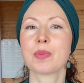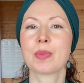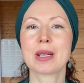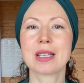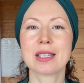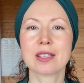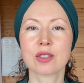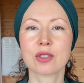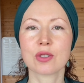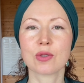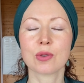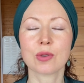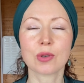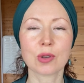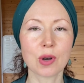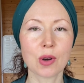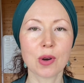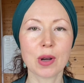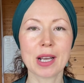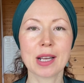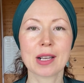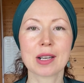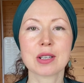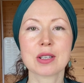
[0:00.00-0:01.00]
Please do go
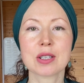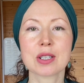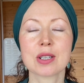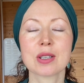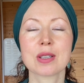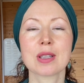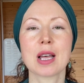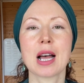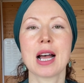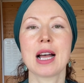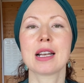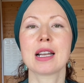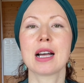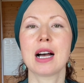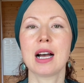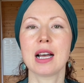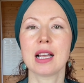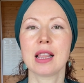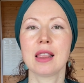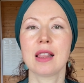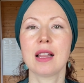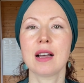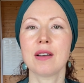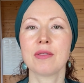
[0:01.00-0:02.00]
ahead and do that.
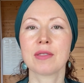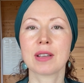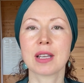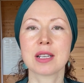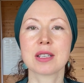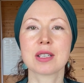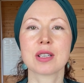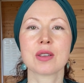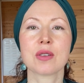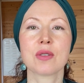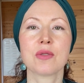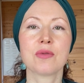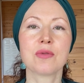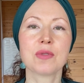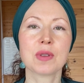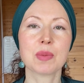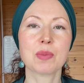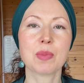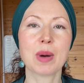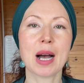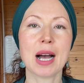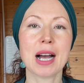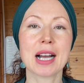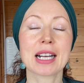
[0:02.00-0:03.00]
I love getting your
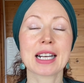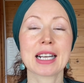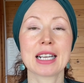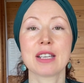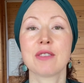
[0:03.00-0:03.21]
feedback.